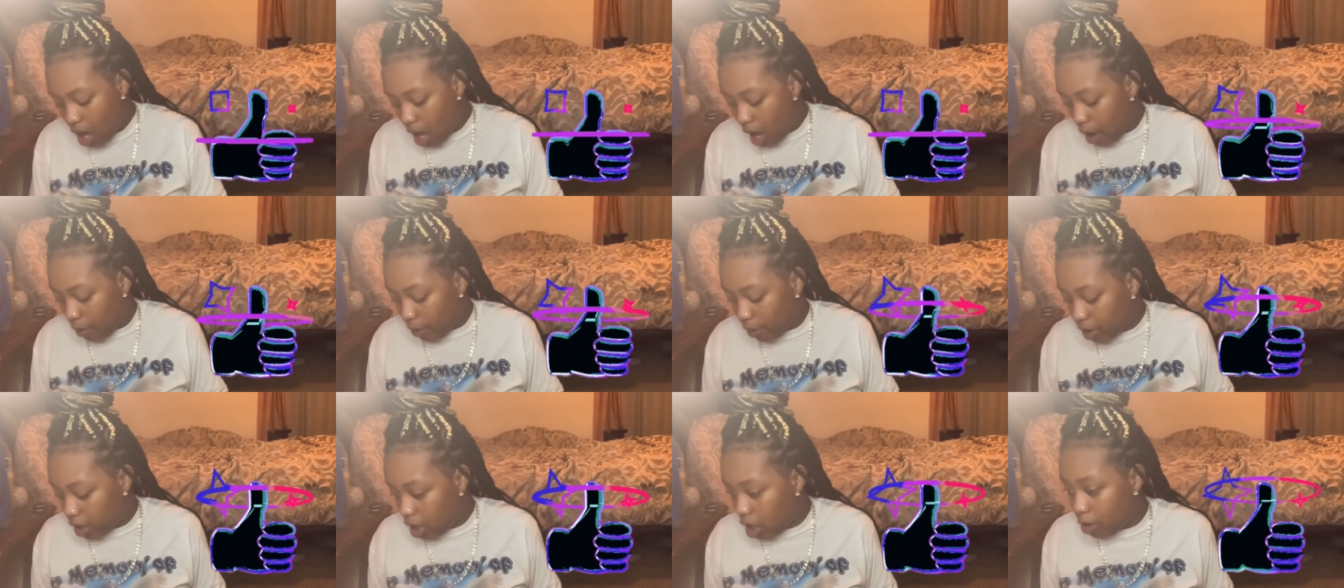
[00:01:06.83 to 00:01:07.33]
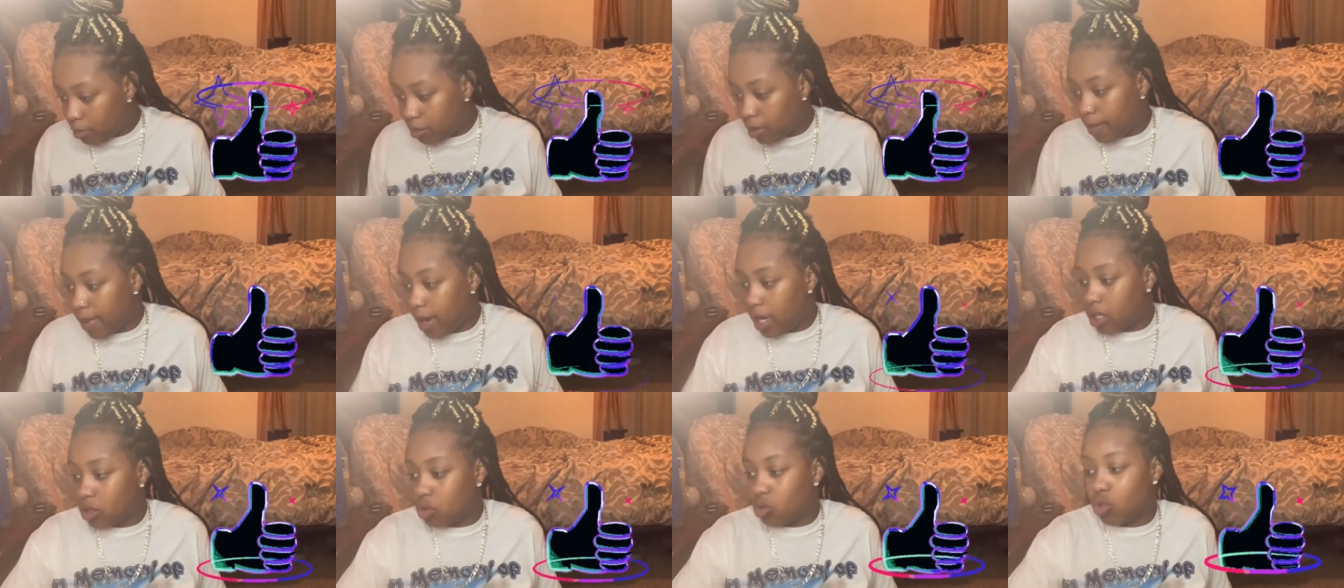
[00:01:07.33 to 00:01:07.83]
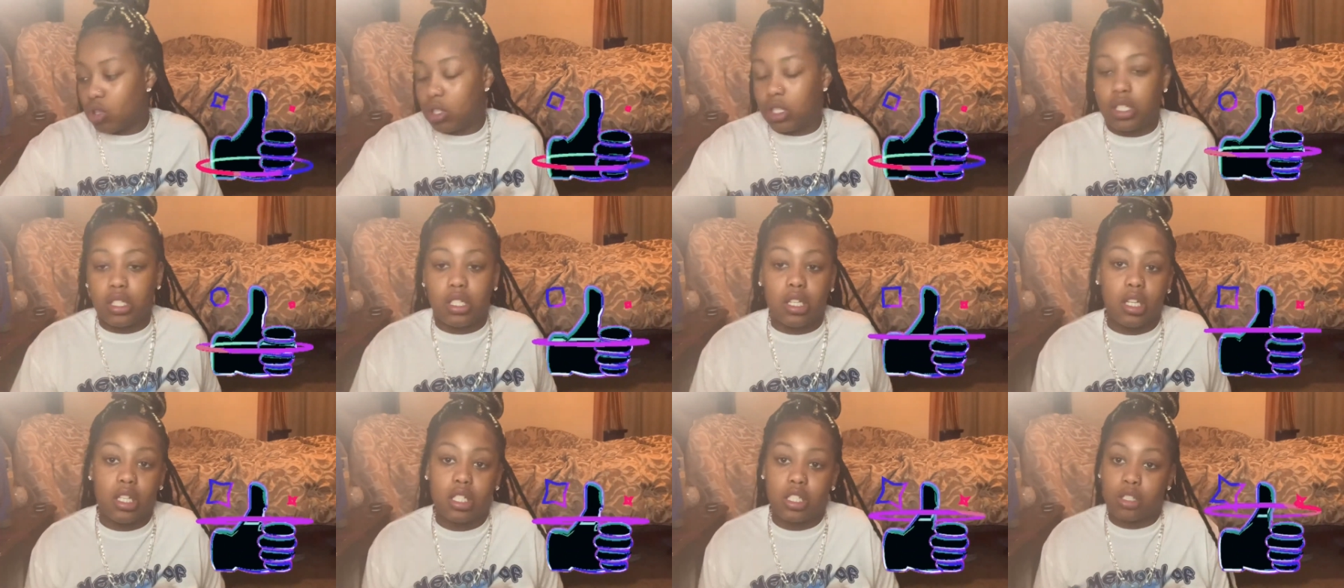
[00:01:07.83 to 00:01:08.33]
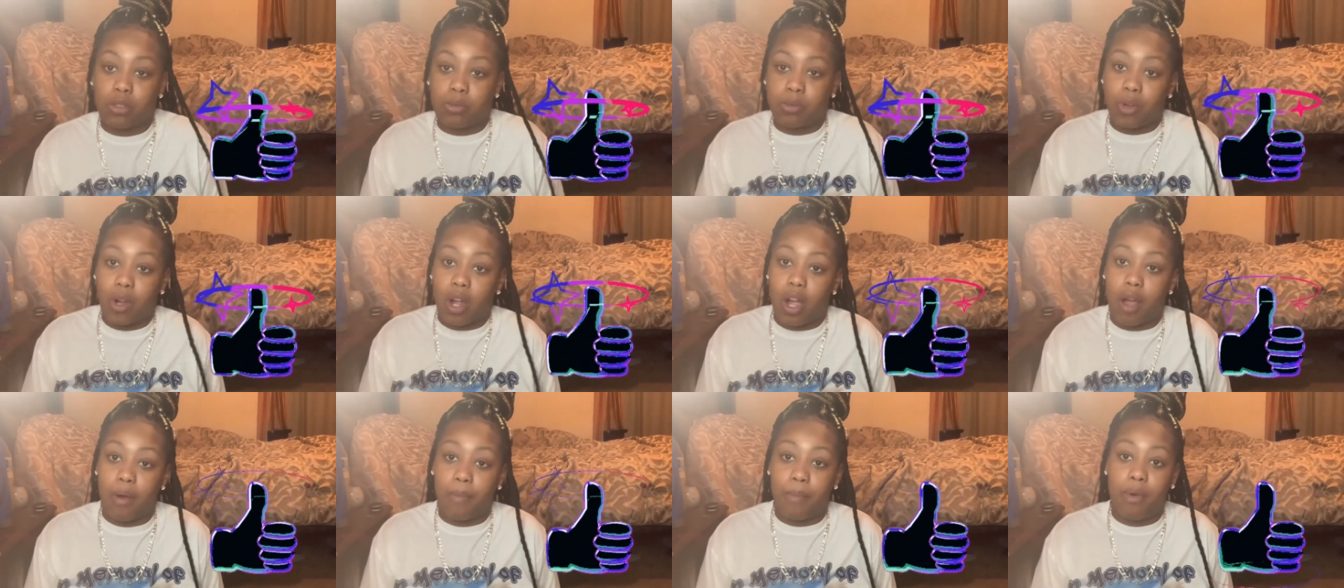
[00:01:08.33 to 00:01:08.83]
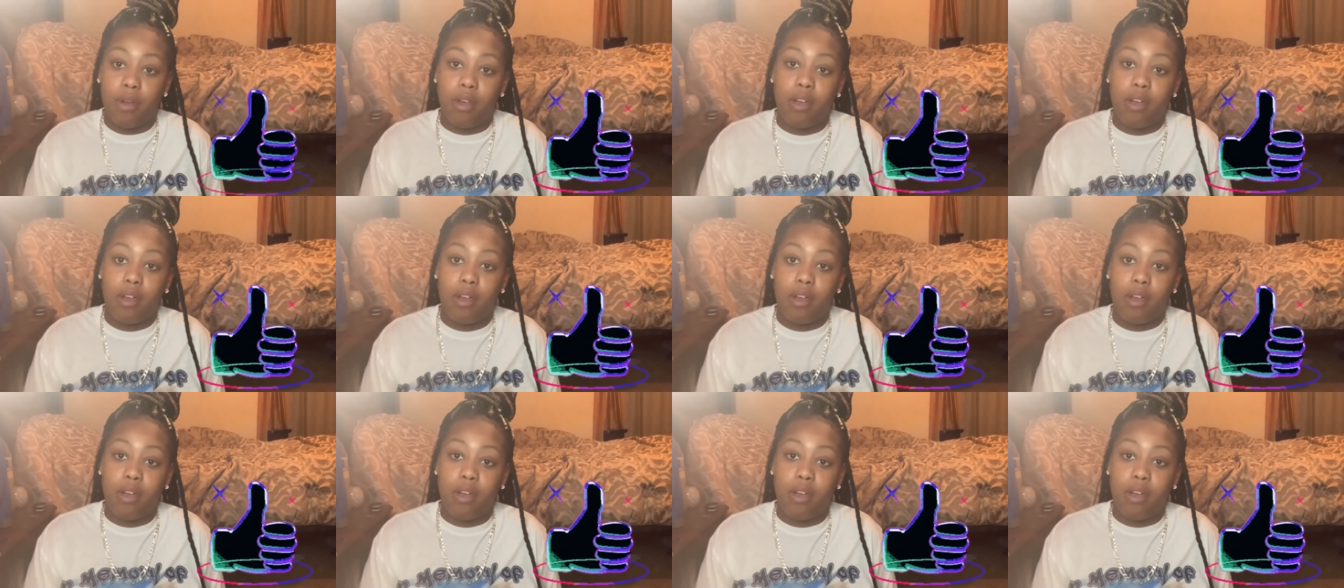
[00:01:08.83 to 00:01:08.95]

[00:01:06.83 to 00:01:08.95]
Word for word: I really hope nobody's going to unsubscribe